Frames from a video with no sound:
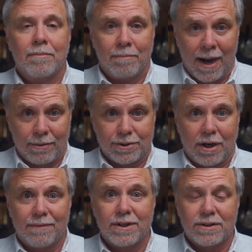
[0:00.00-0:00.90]

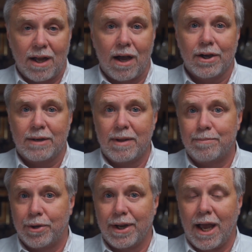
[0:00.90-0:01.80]
Microsoft is not going to be
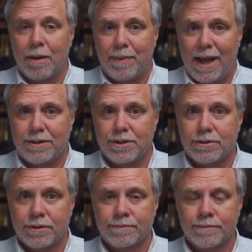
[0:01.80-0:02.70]
putting out patches.